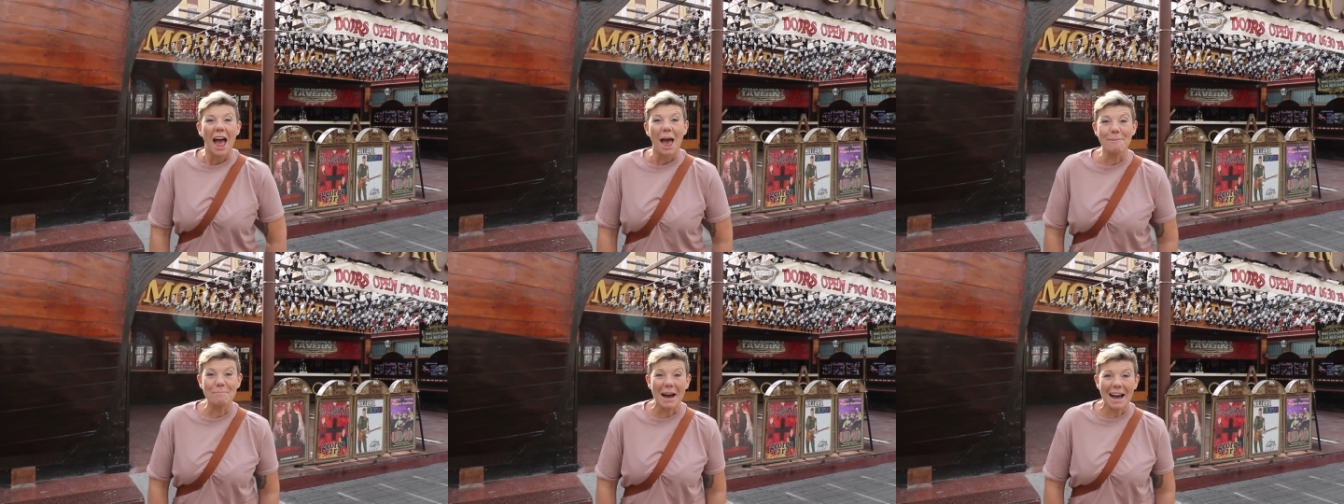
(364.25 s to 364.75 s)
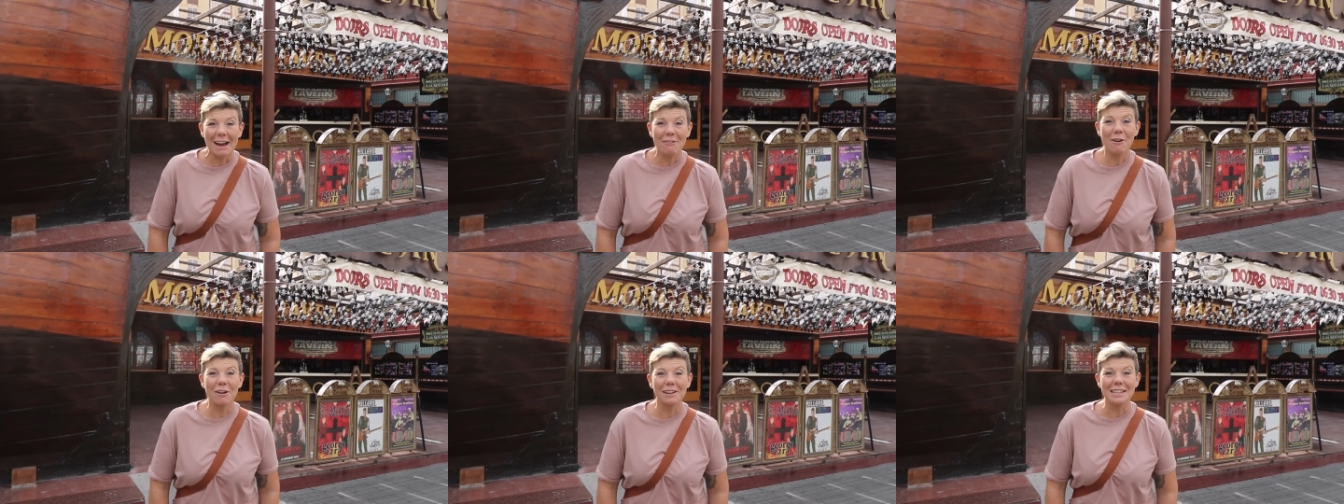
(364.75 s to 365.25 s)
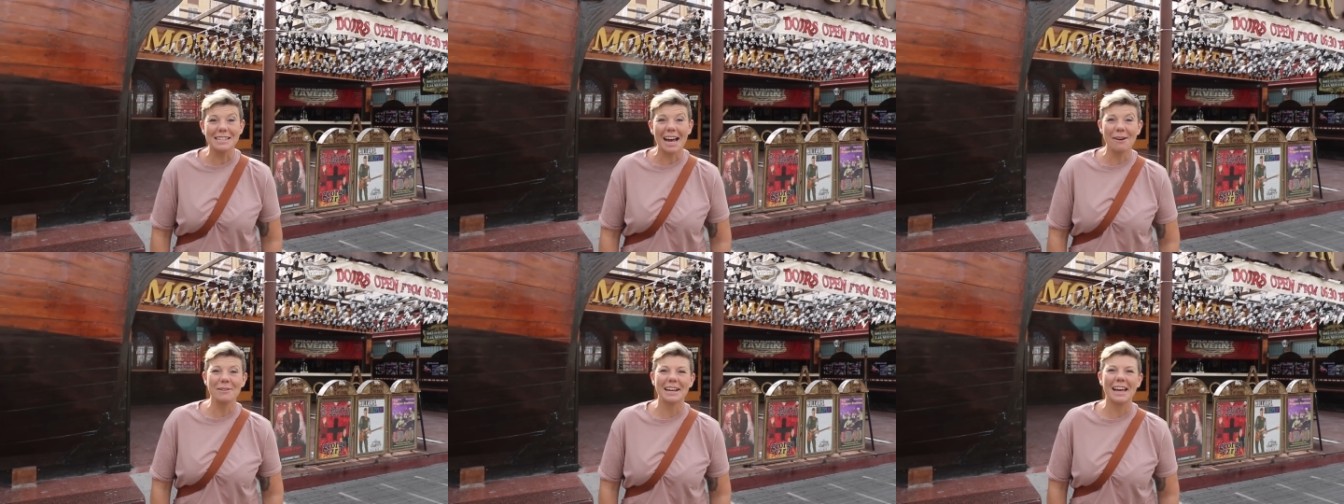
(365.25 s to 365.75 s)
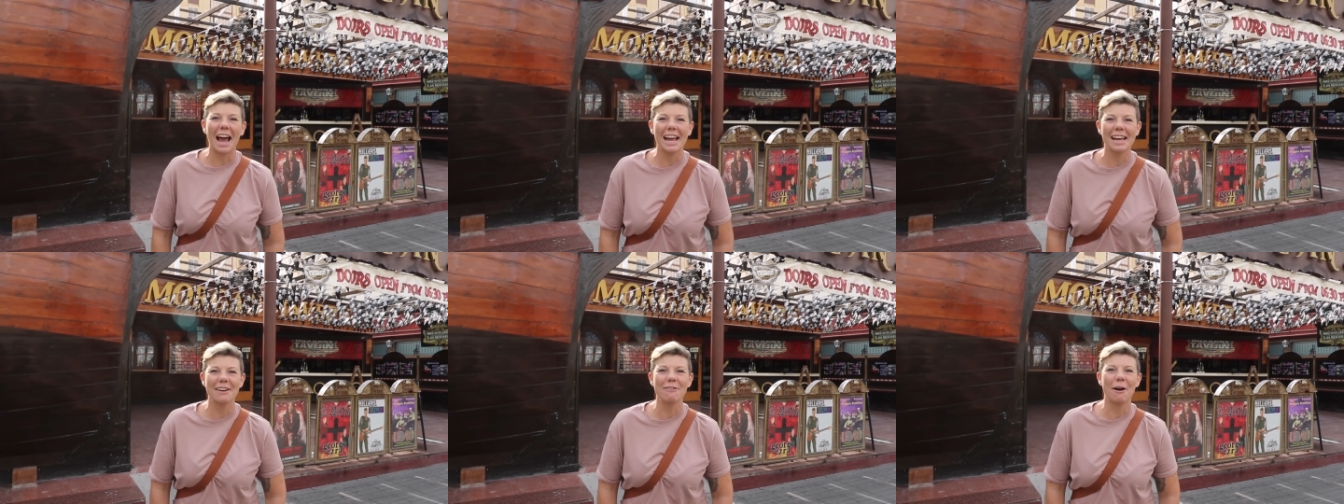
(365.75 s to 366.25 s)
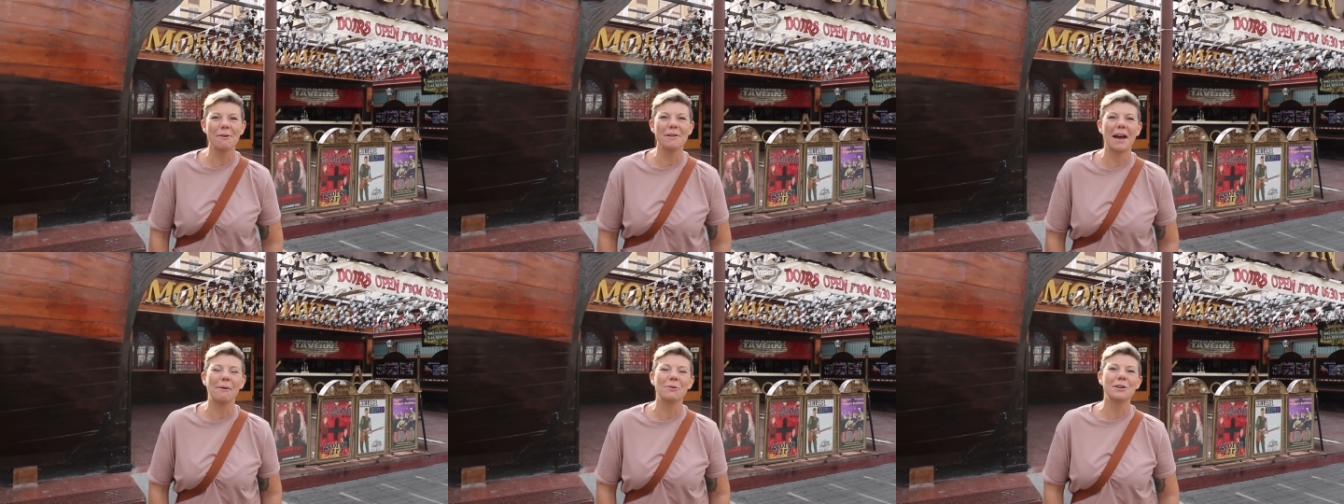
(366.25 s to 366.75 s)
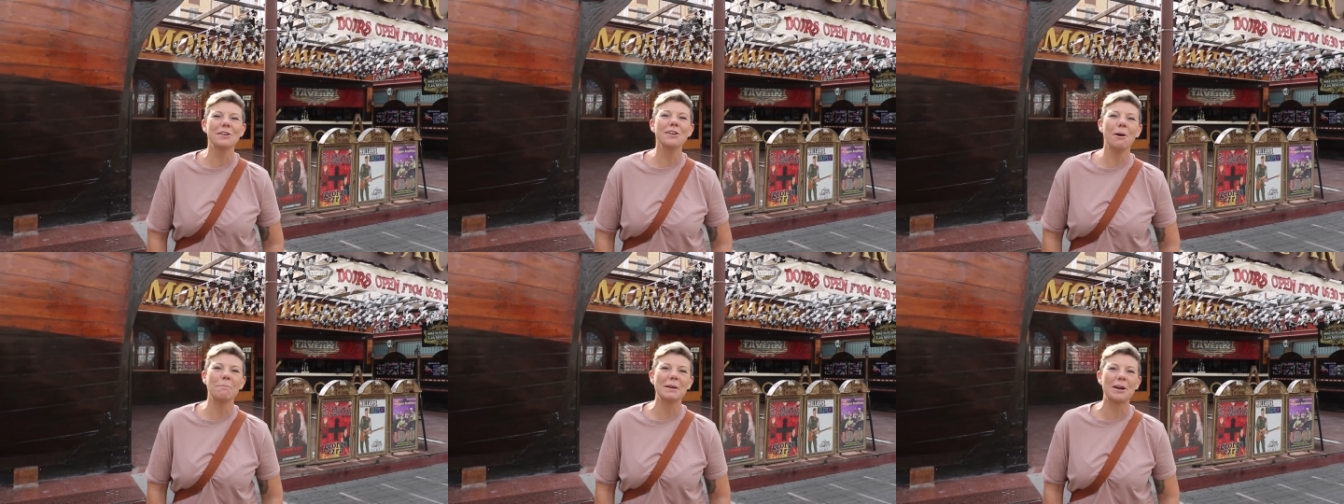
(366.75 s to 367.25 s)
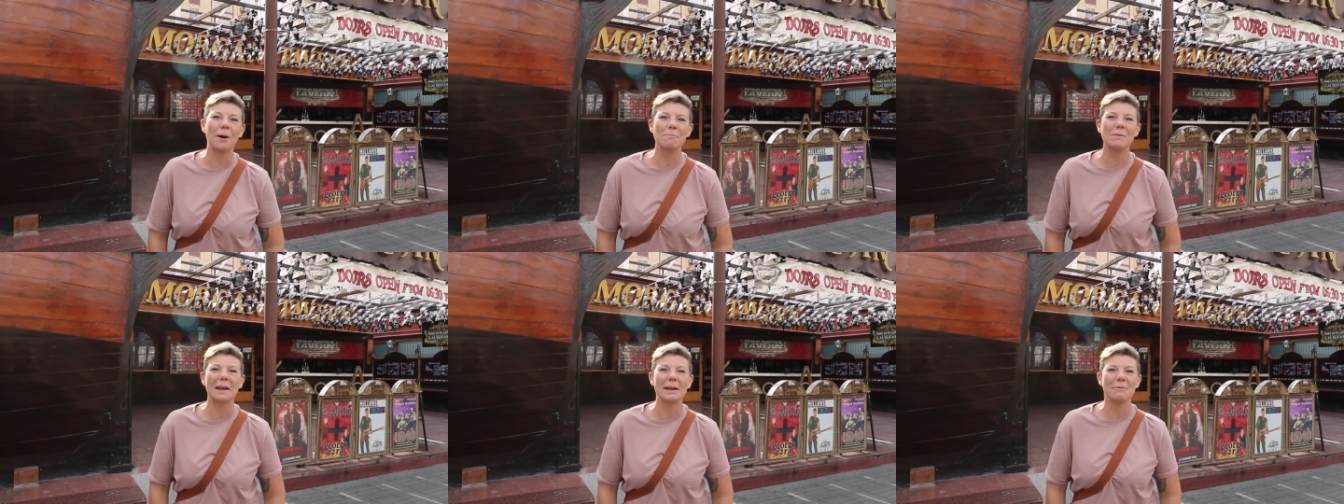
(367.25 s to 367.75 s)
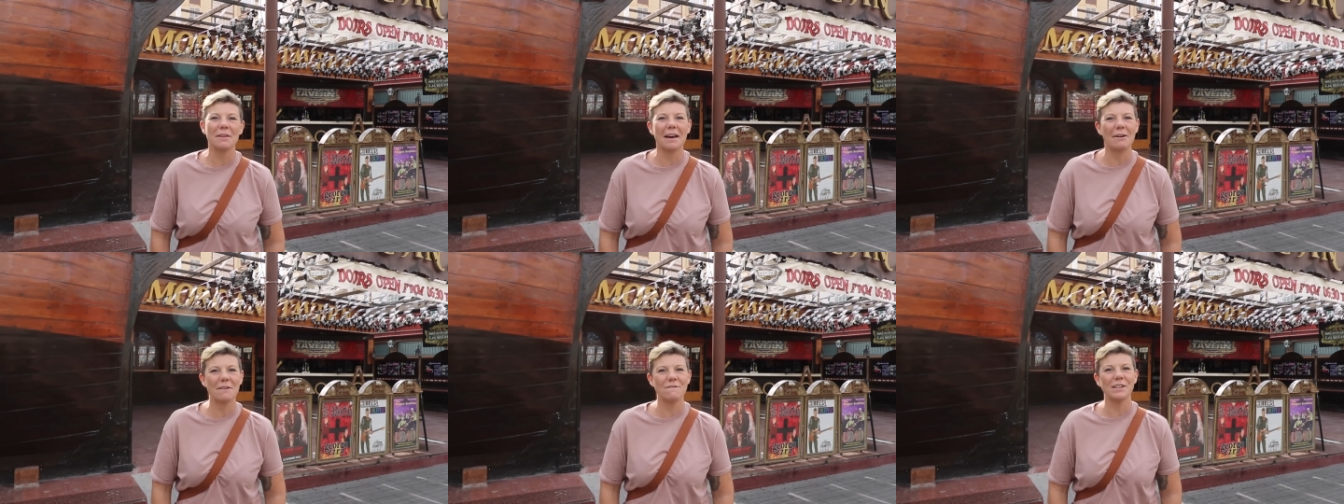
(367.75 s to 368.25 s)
A bar crawl down at Calle Girona would not be complete without a